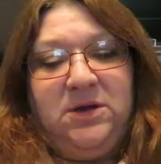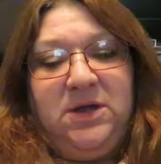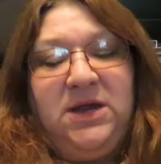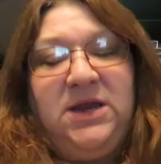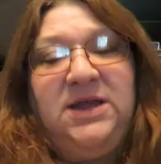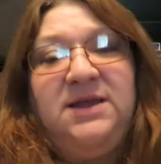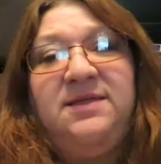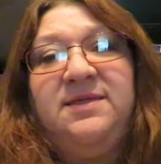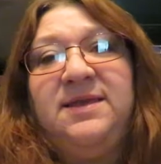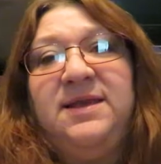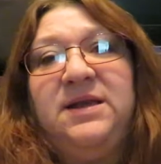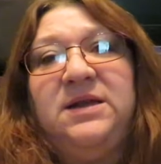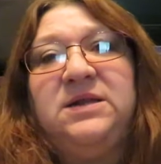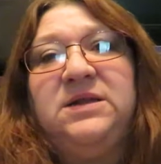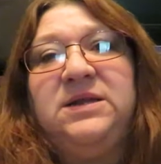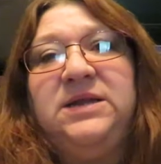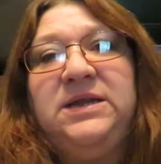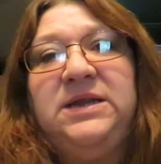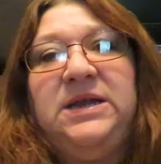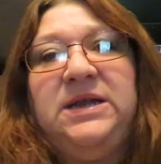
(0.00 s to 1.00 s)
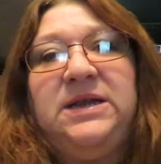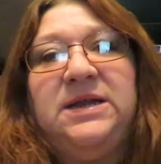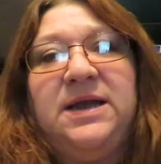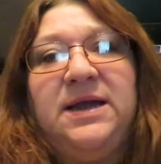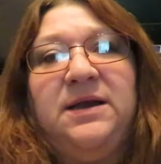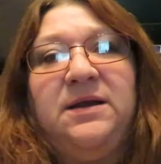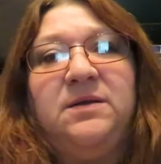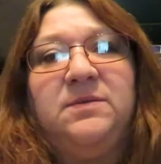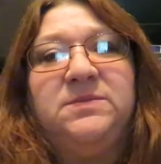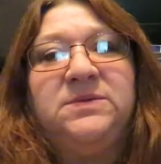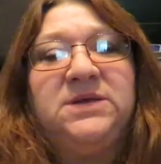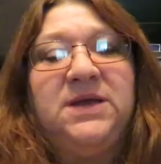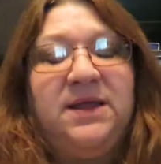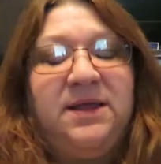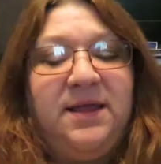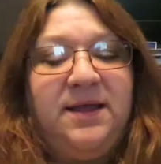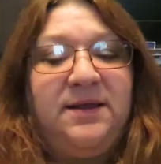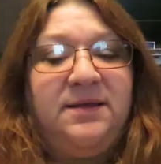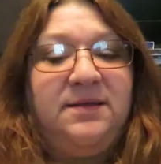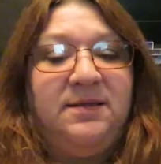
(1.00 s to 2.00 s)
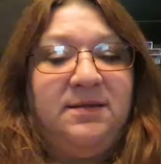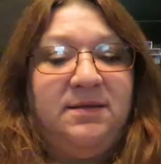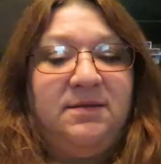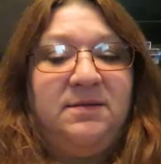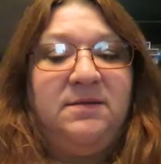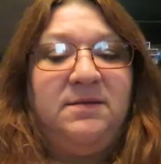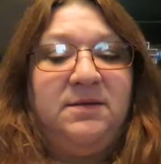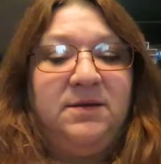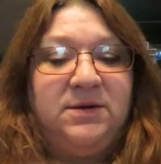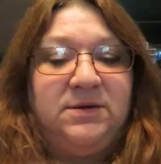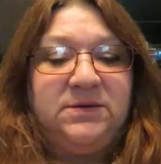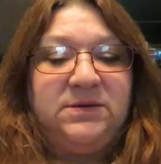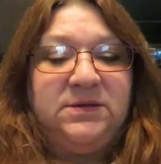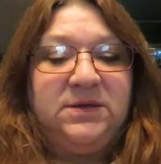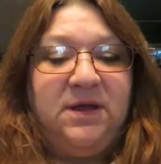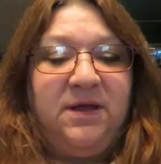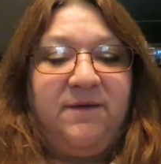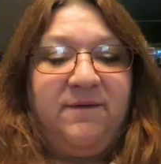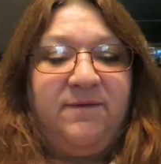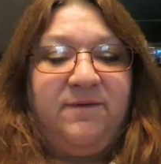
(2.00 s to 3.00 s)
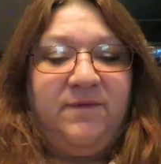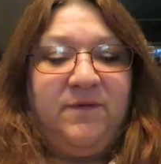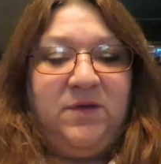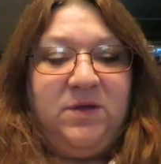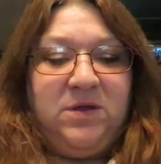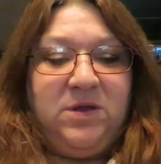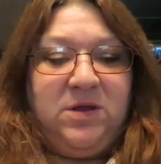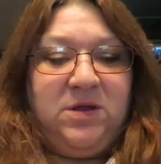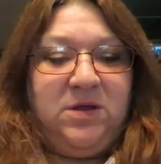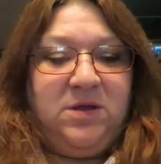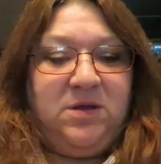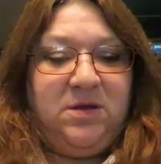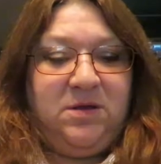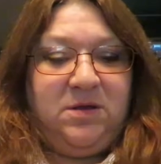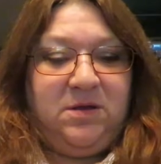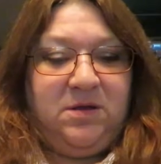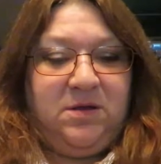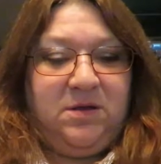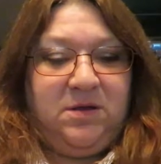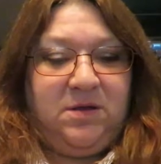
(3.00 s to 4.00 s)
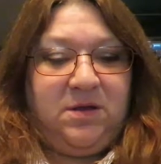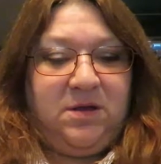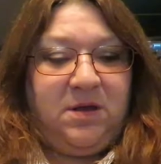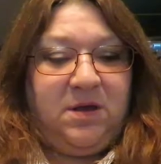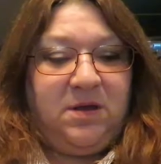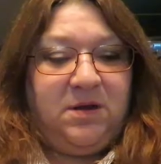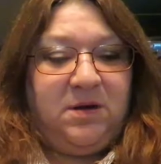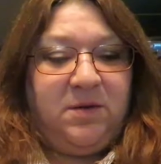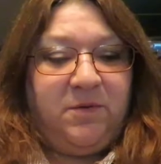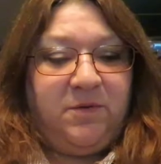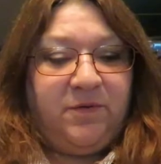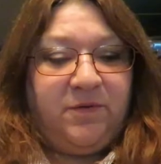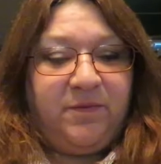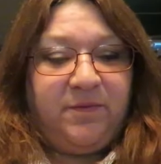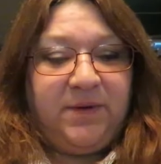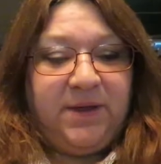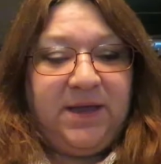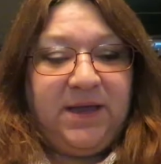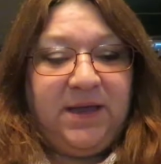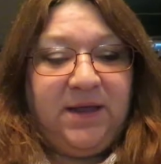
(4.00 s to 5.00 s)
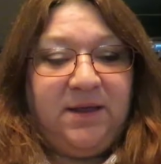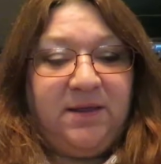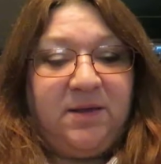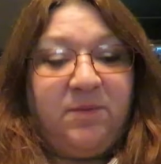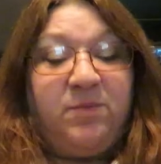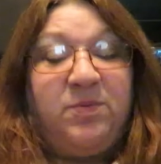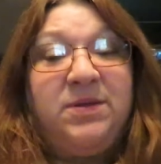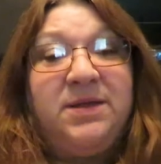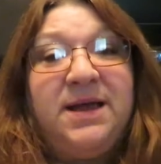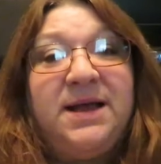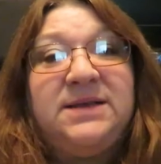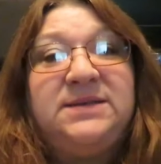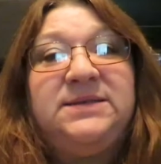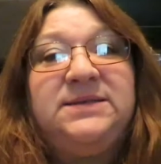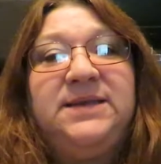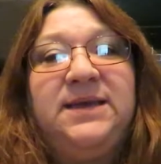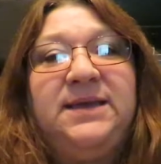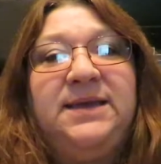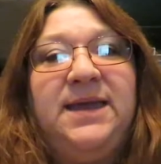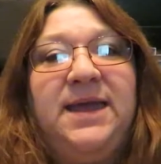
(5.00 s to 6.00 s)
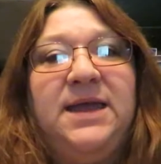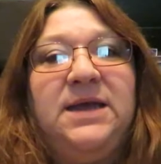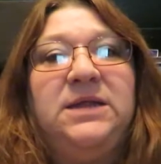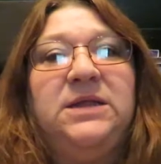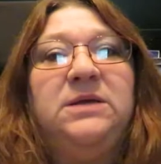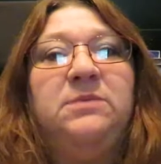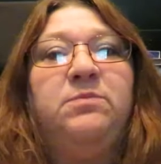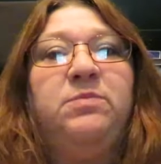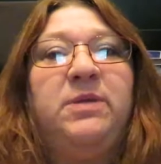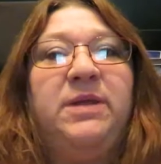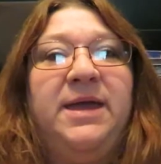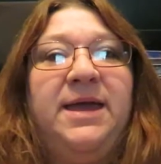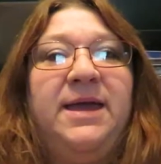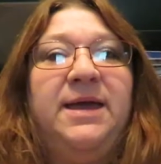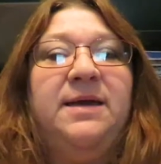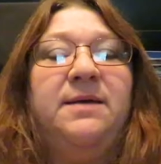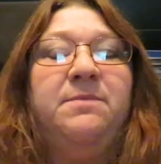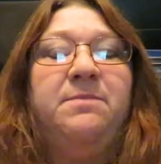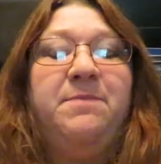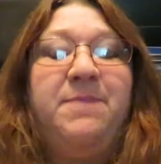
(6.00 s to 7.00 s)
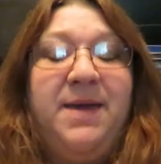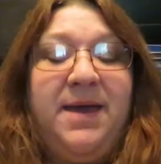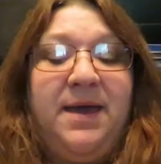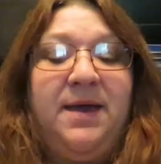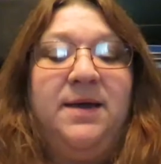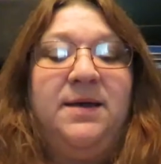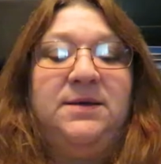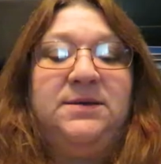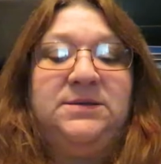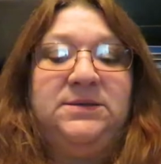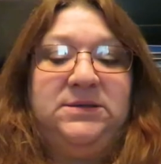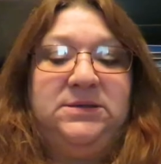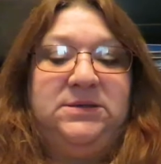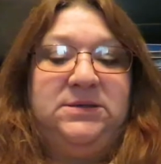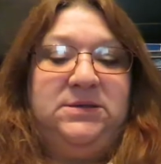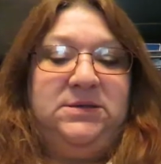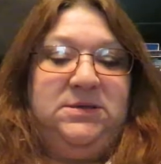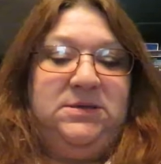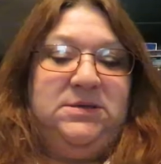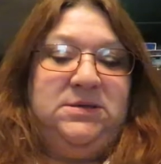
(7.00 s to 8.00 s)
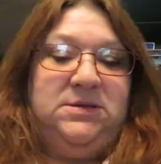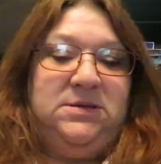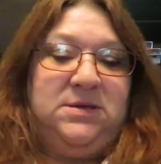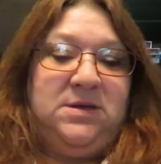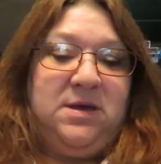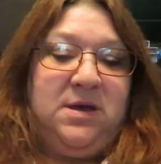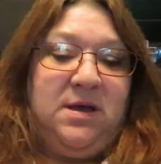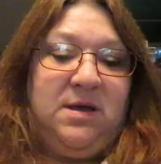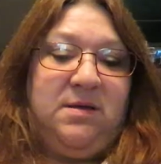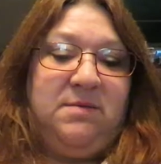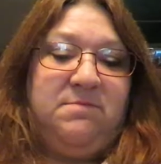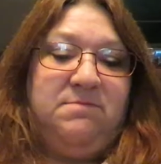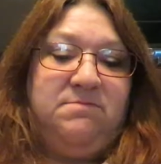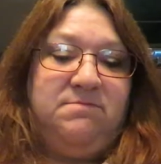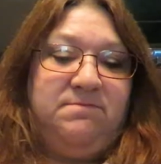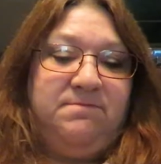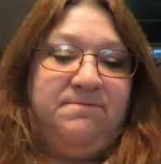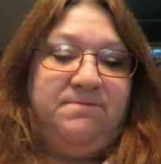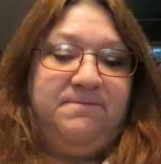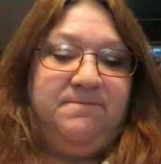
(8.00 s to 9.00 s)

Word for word: Anything cleaning items. I like their stuff. Uh, number three, the plastic gallon bags. Um,